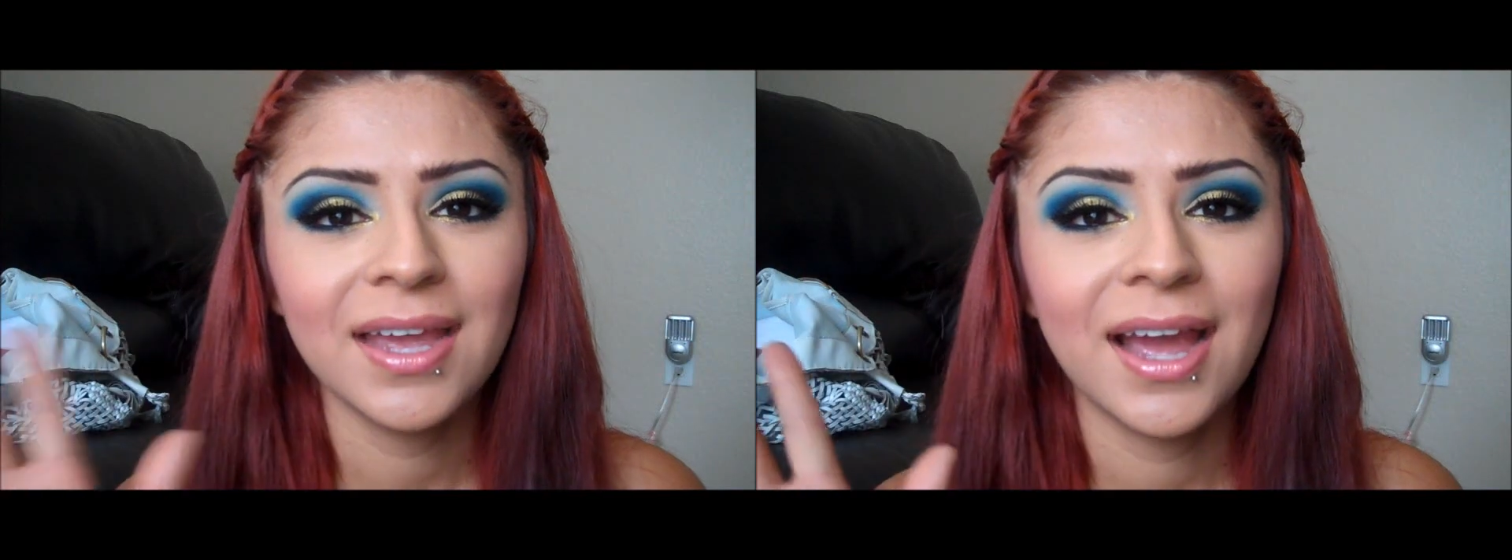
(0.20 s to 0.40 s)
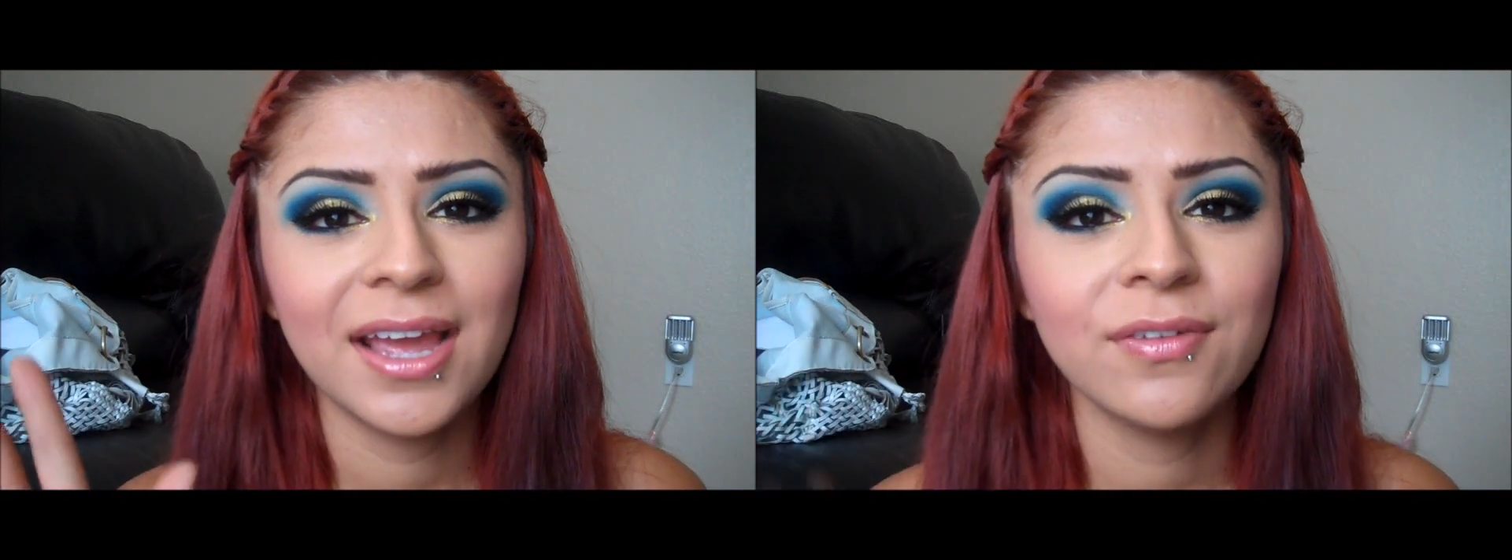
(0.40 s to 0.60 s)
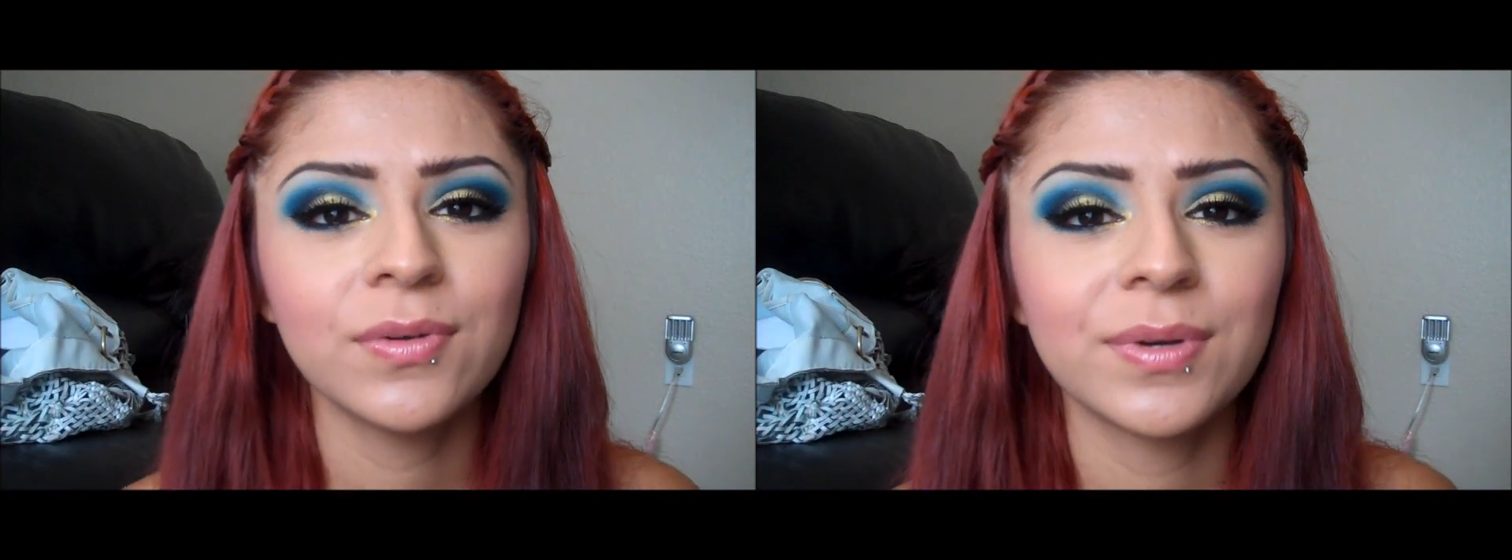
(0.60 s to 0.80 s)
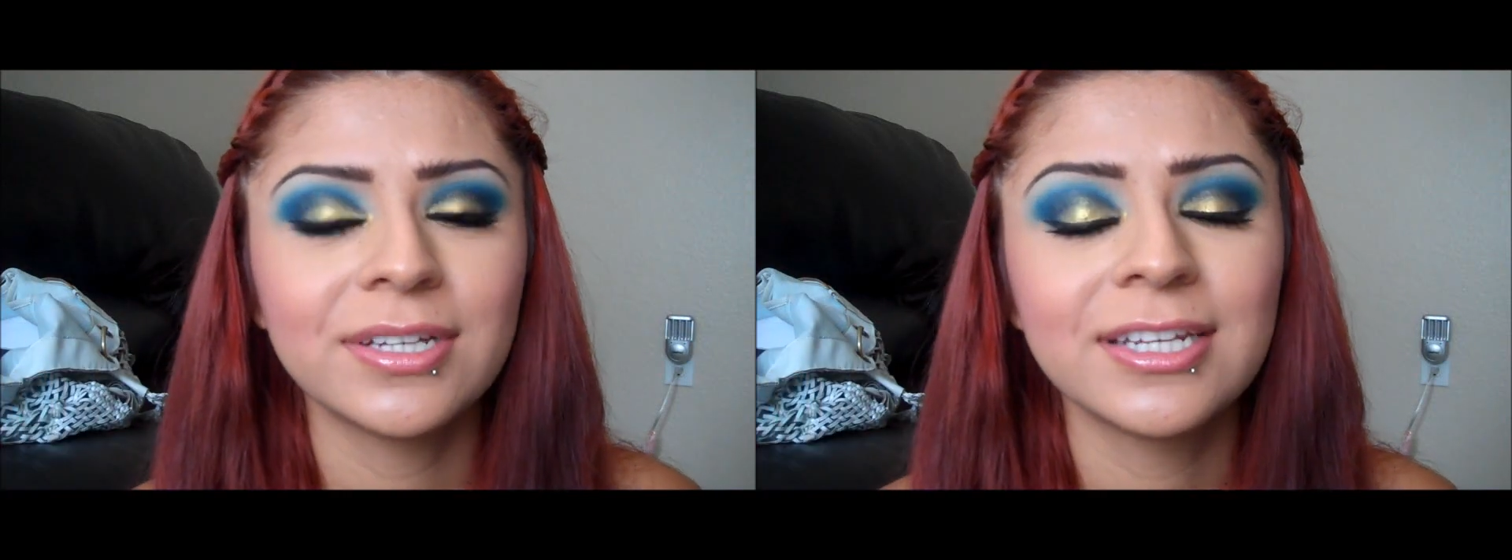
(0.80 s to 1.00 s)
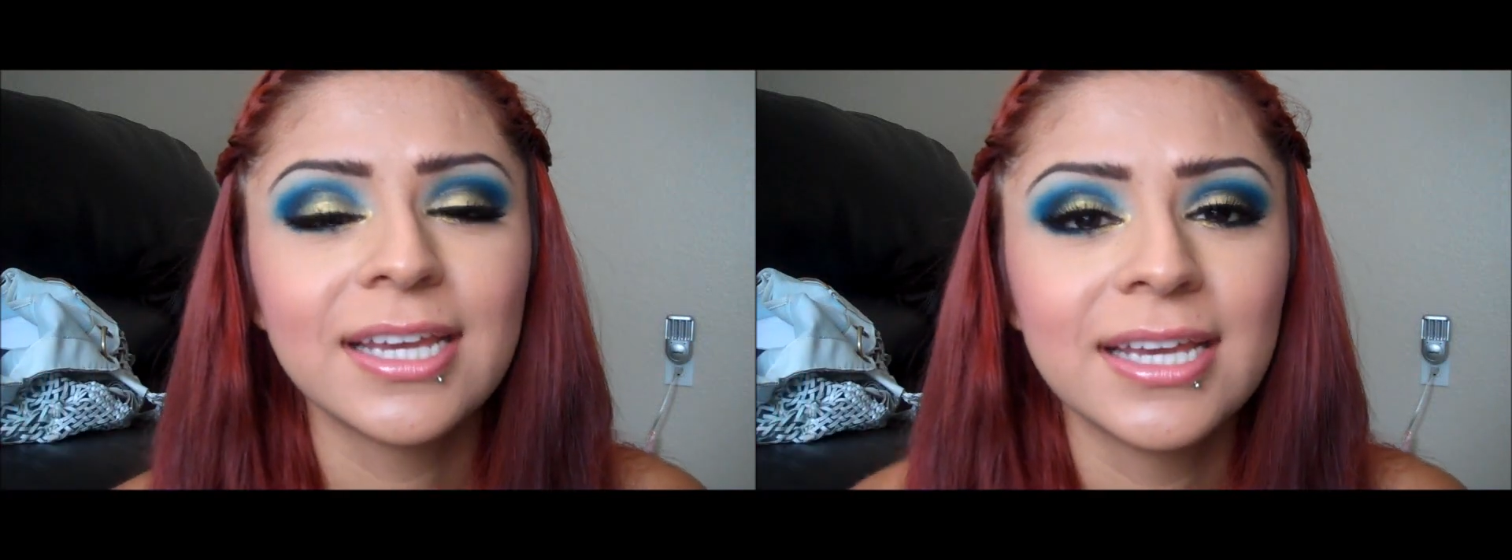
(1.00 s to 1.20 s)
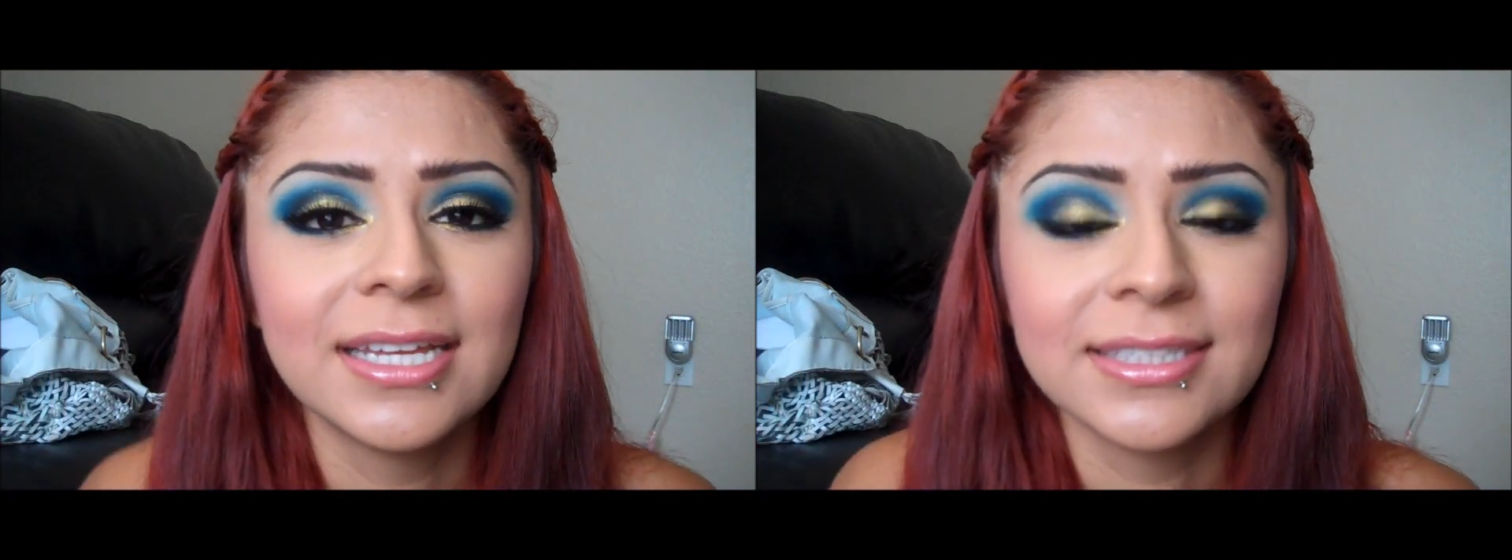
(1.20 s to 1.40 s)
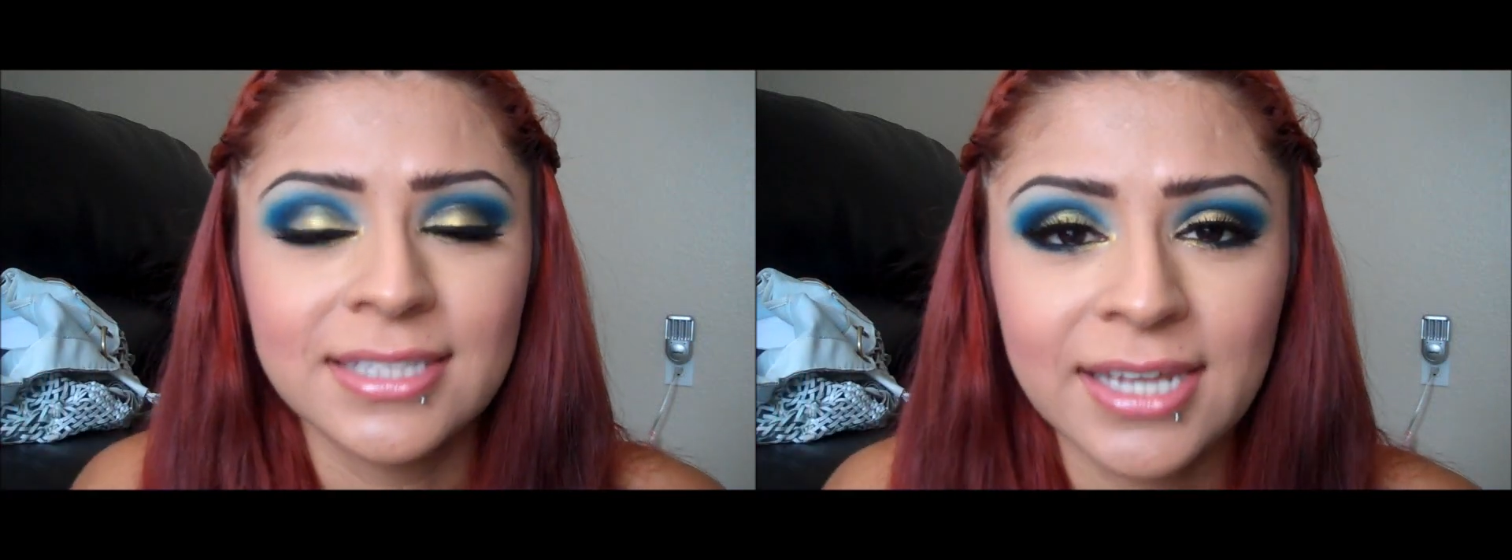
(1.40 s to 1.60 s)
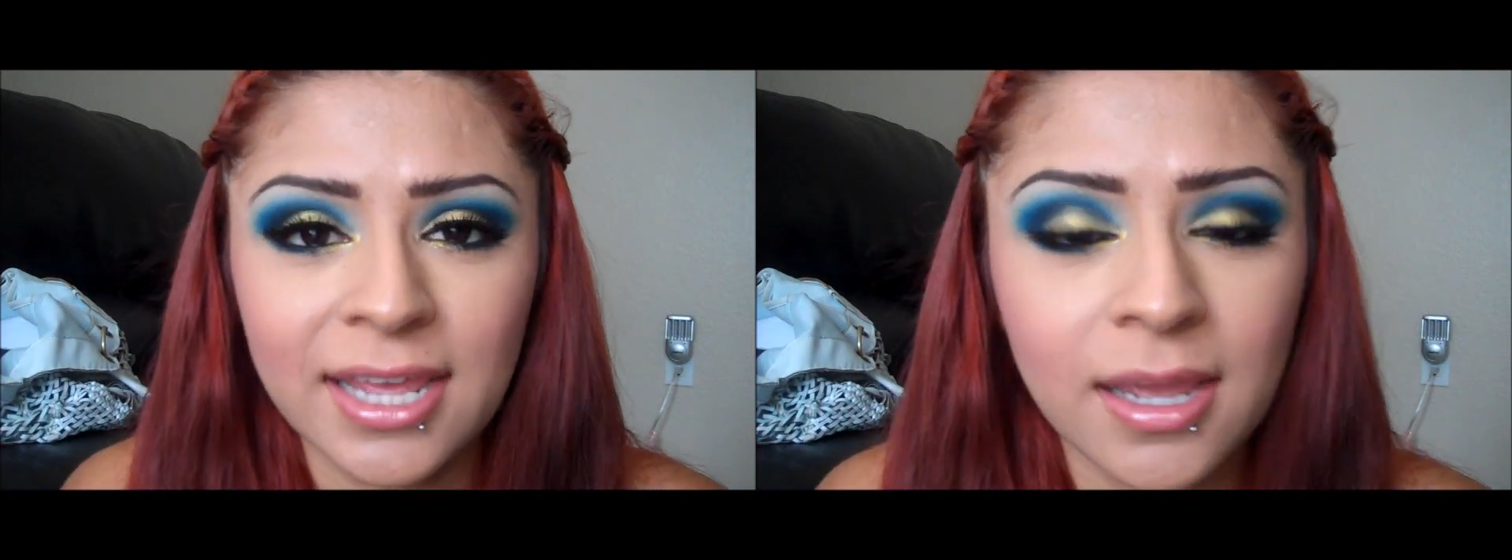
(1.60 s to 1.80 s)
Hi everyone,
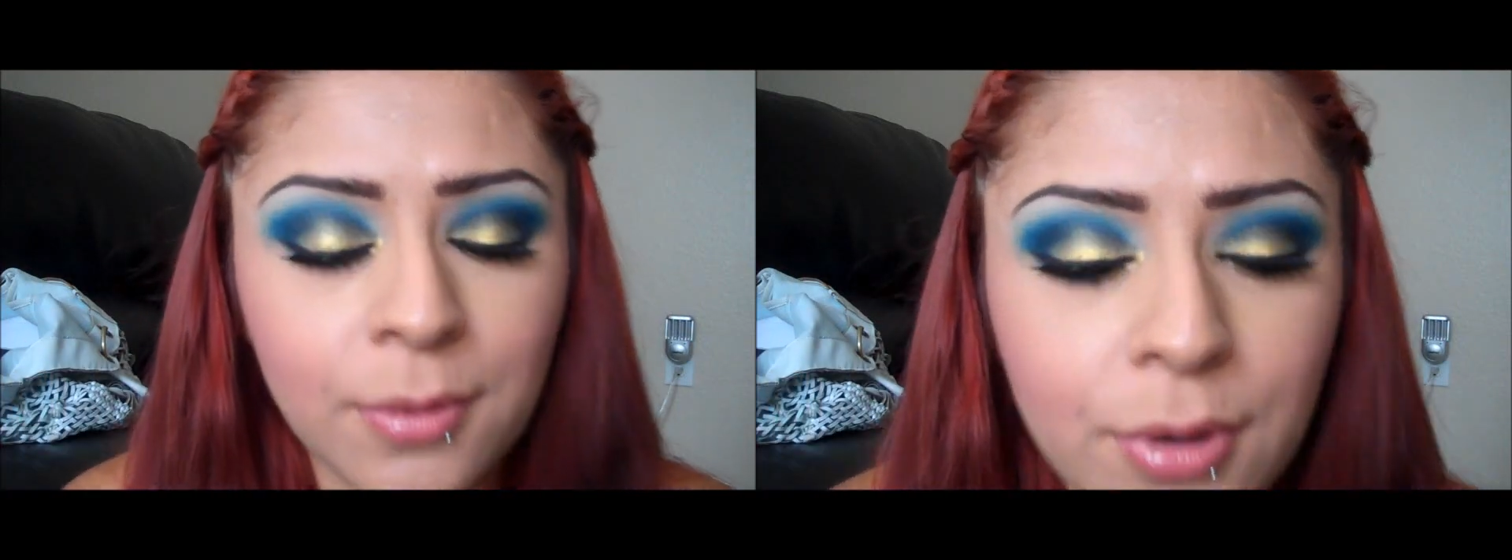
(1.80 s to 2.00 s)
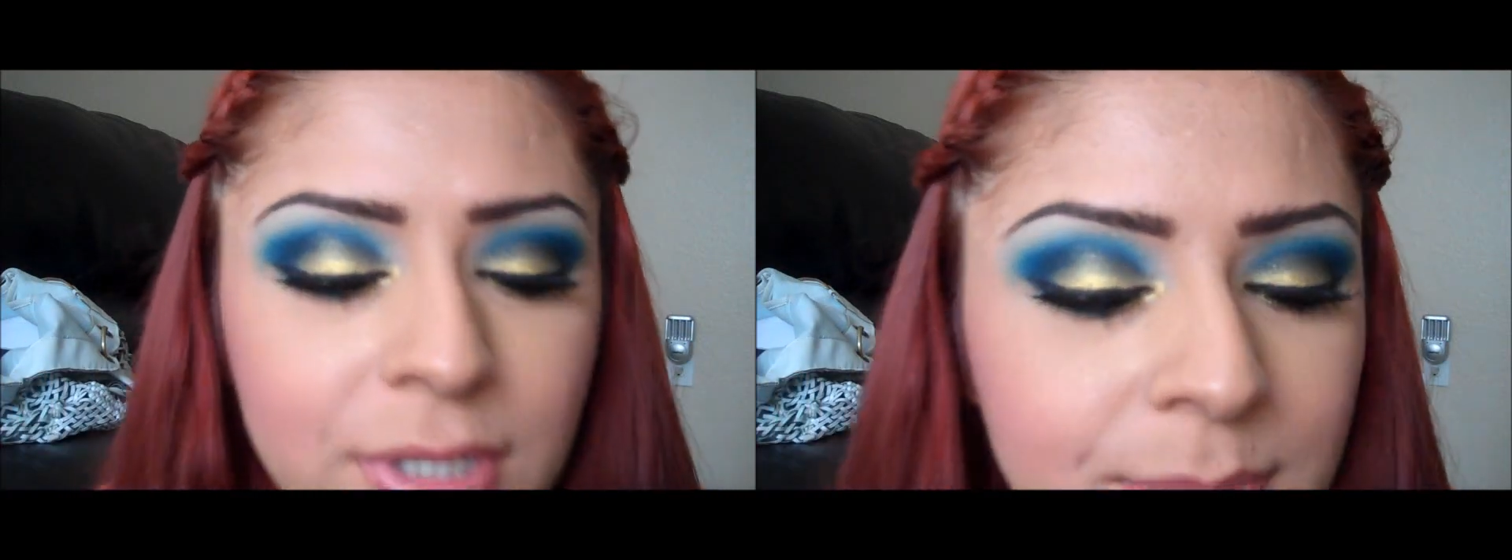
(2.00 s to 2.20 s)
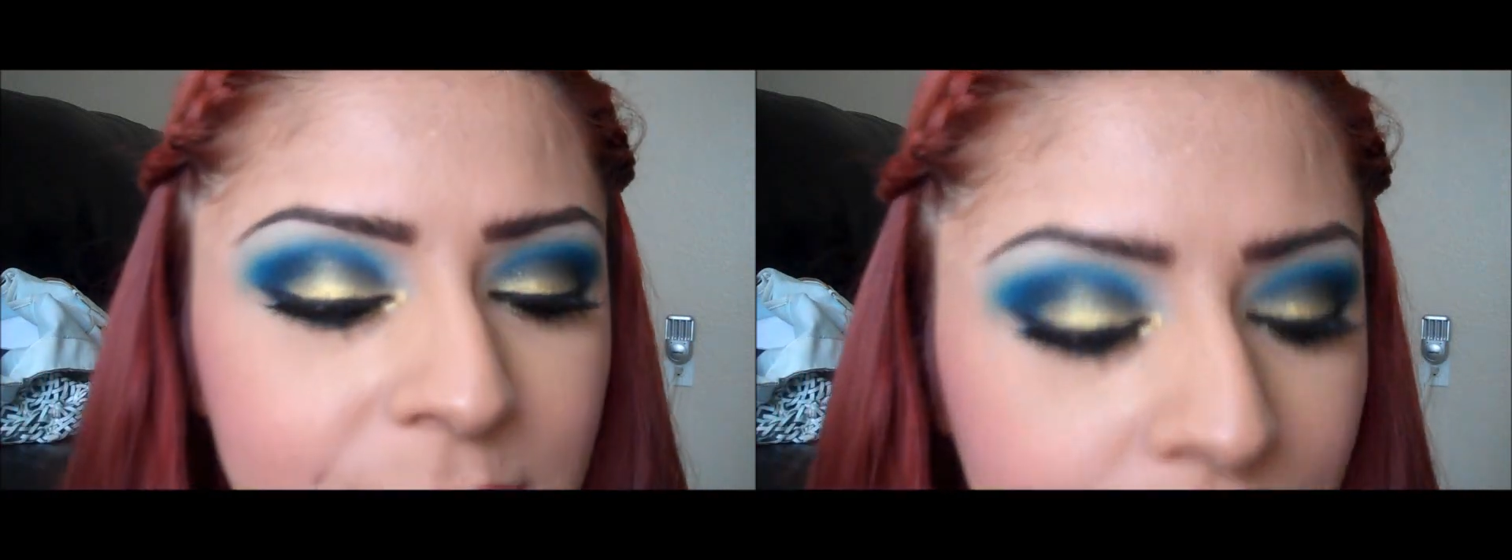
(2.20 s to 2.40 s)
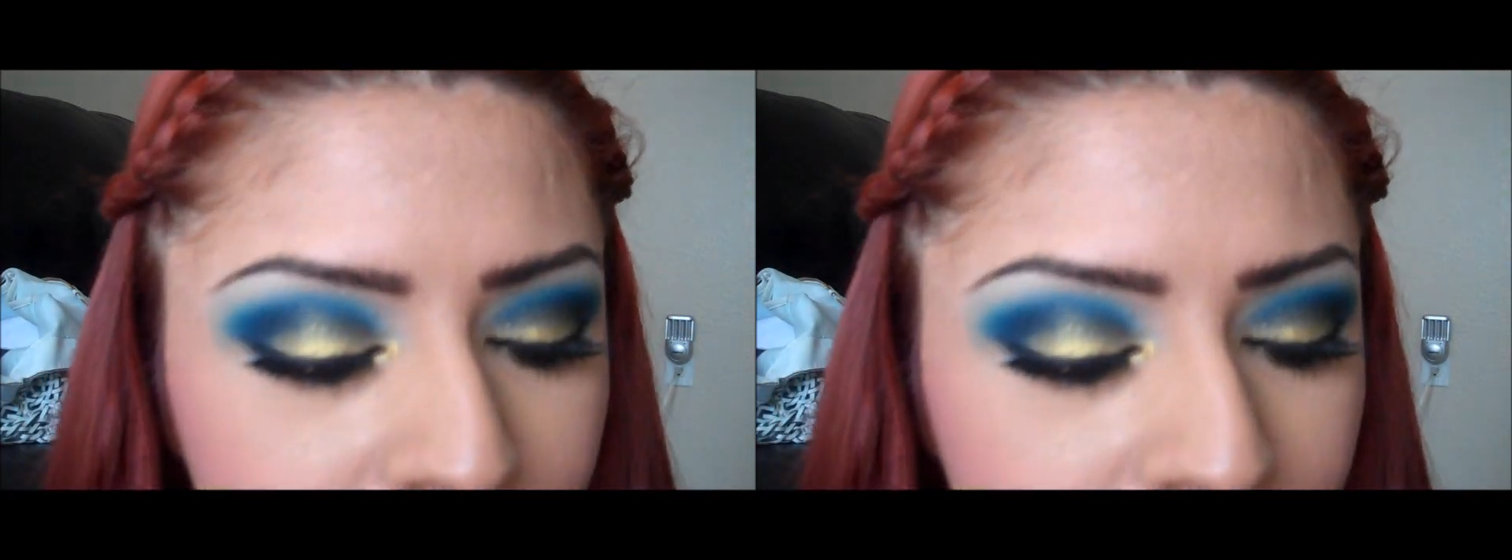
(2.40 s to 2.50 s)
today I'm going to be doing